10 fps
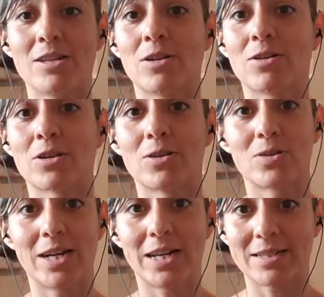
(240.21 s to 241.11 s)
your
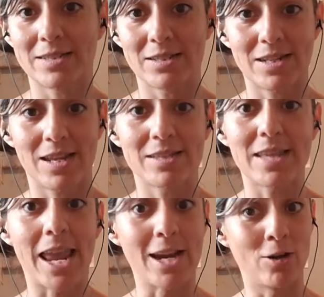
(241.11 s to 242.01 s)
current existence
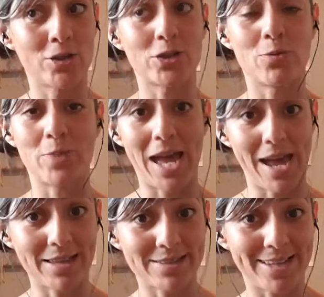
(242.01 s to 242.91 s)
and also
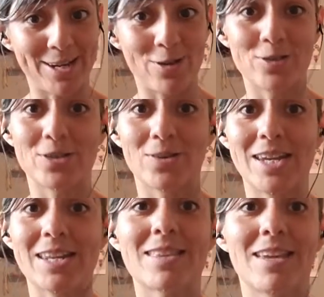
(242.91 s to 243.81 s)
past, and also
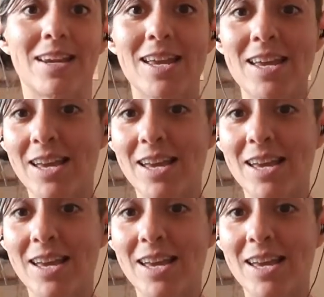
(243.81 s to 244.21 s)
anything